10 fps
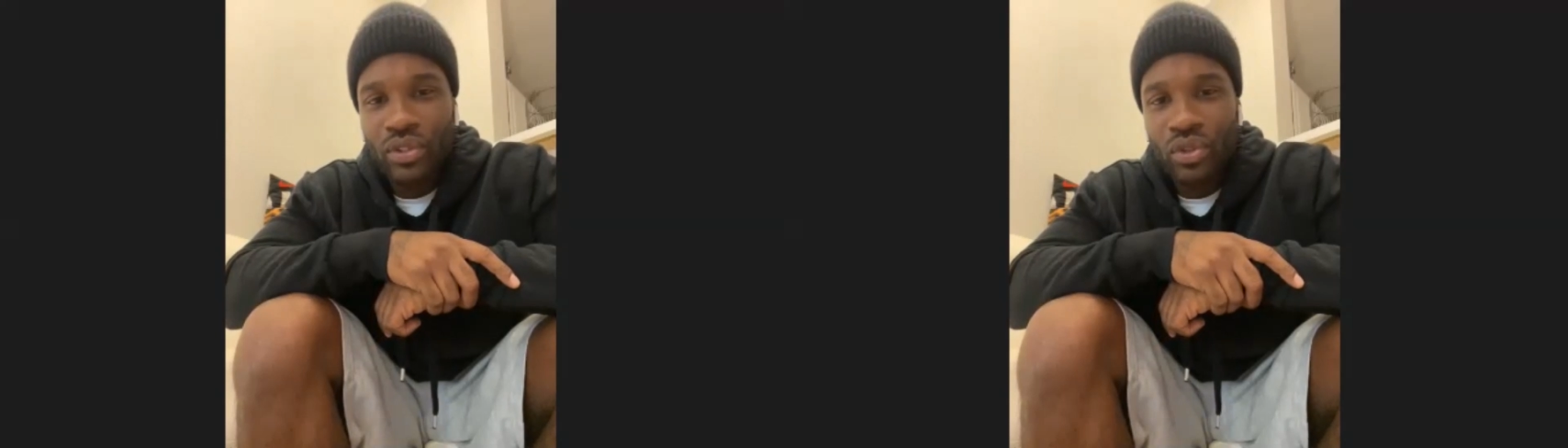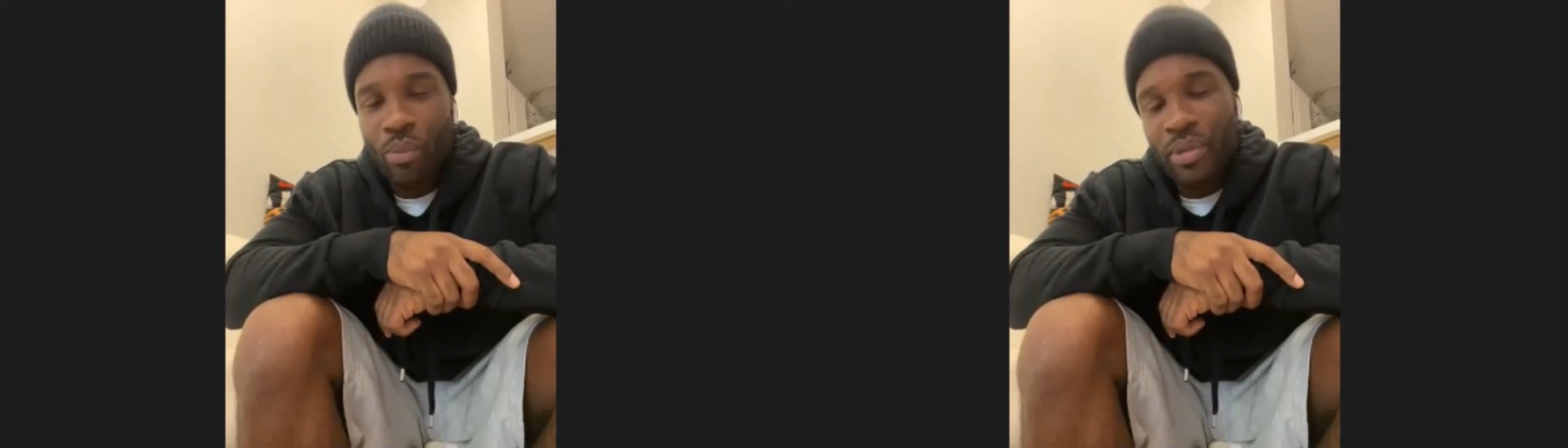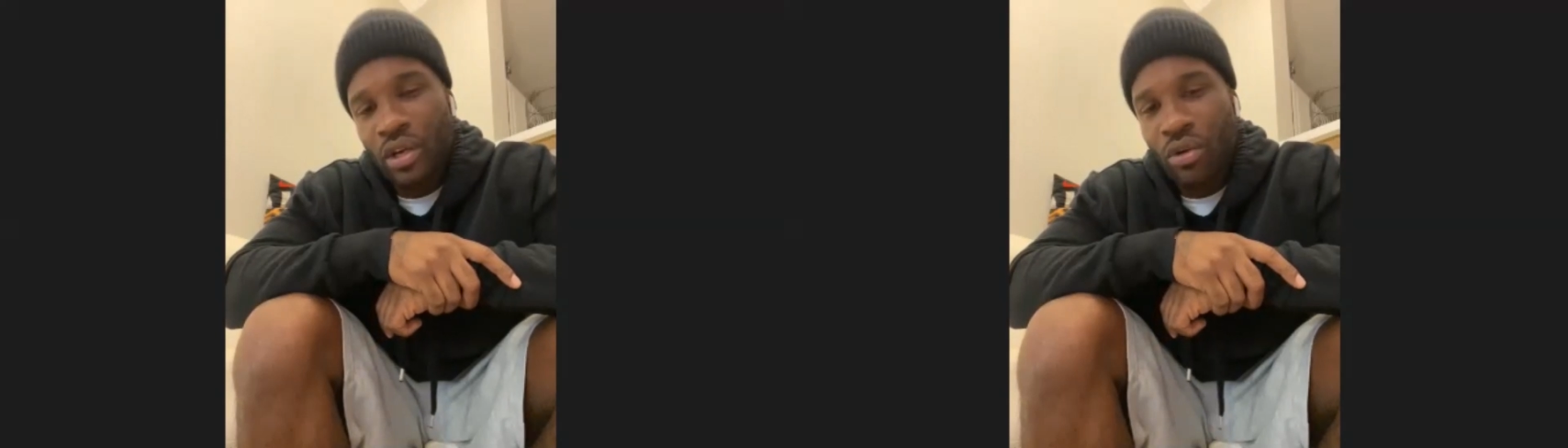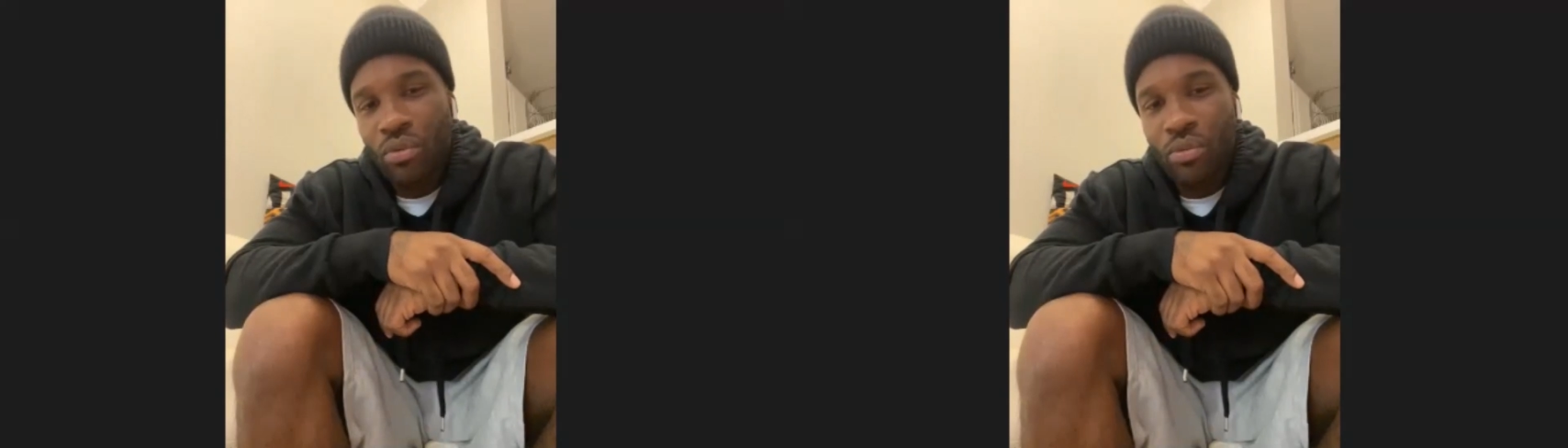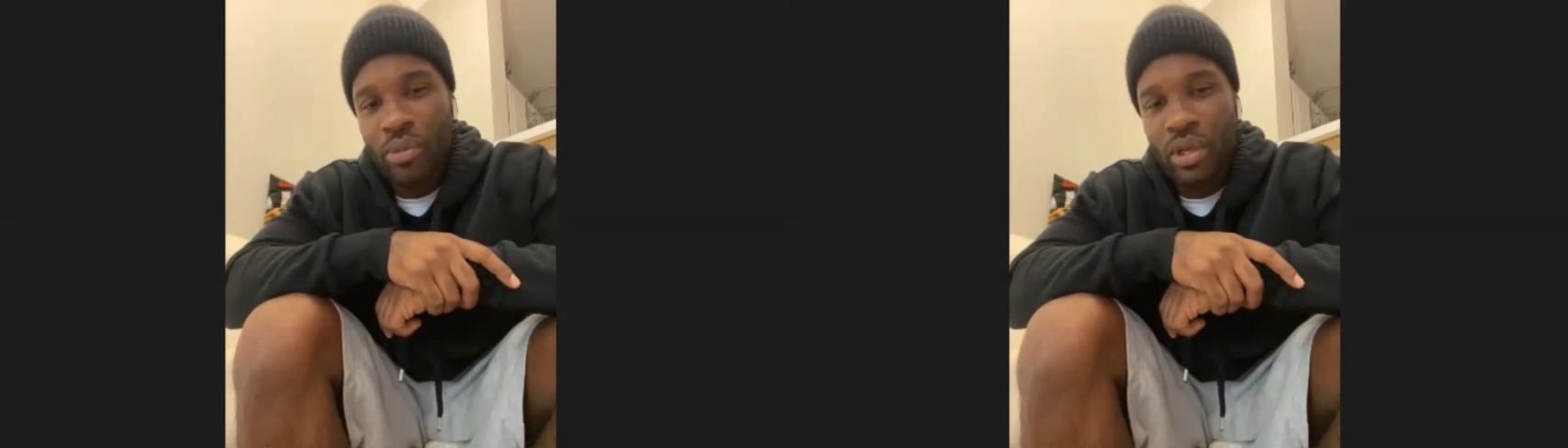me and
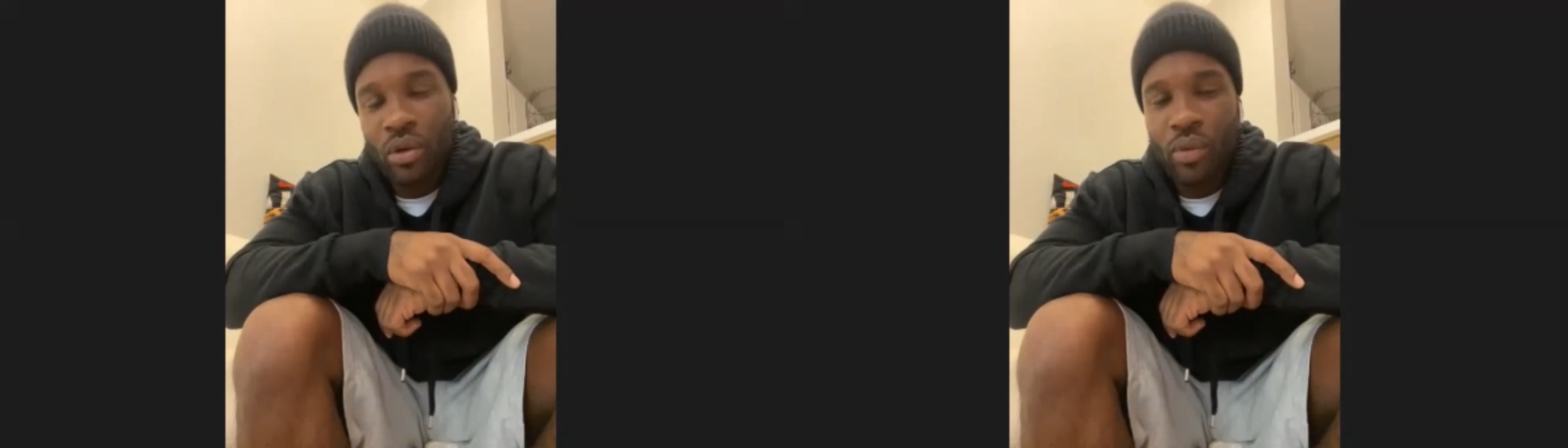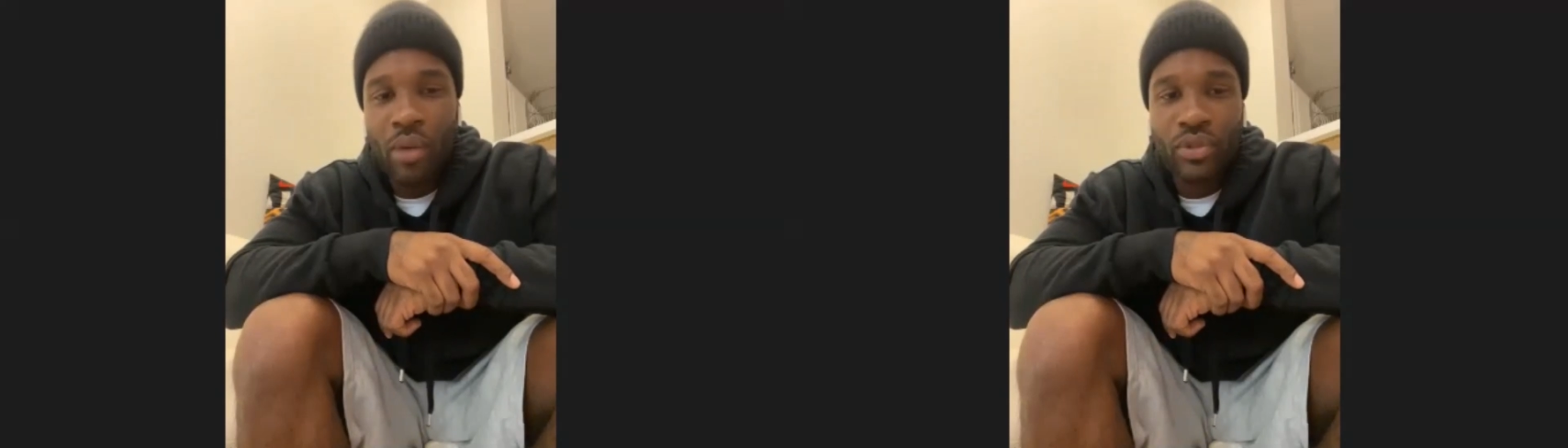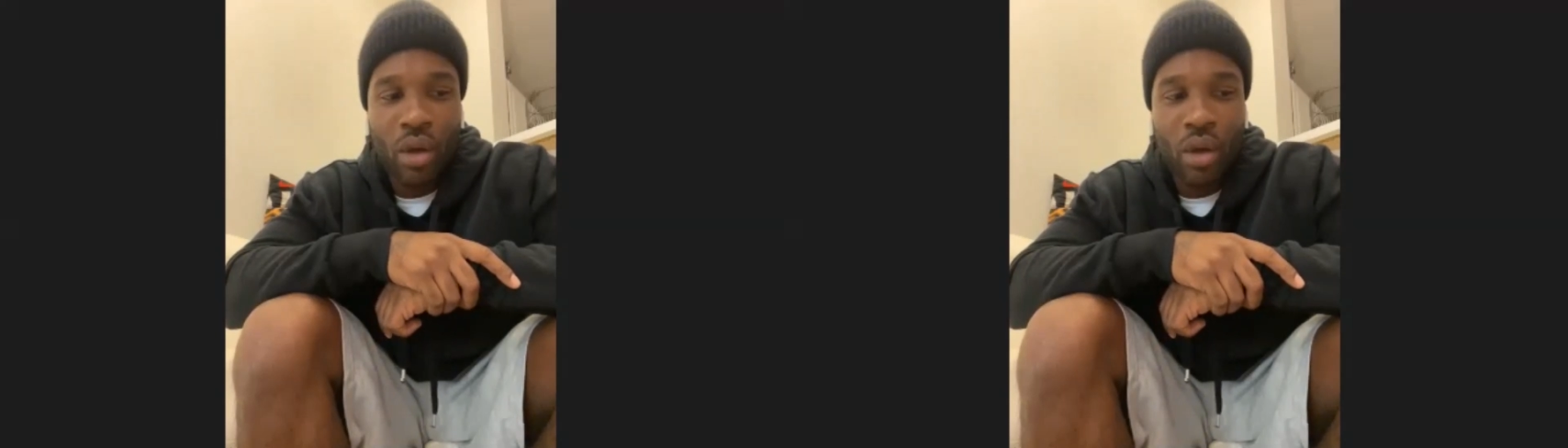Karan